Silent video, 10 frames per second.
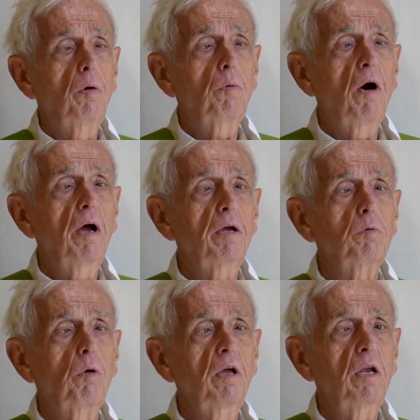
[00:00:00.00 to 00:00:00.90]
Why
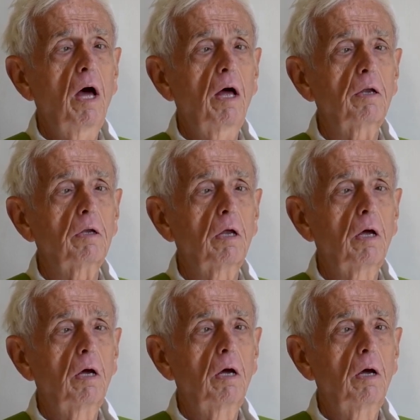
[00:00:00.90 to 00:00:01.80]
and why not?
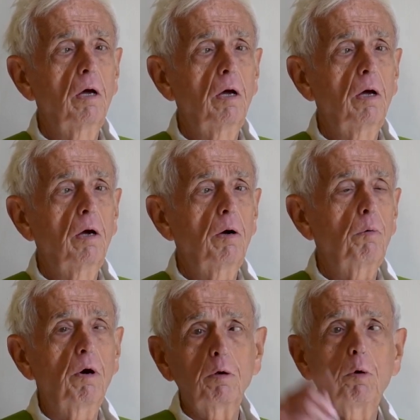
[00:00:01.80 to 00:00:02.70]
Why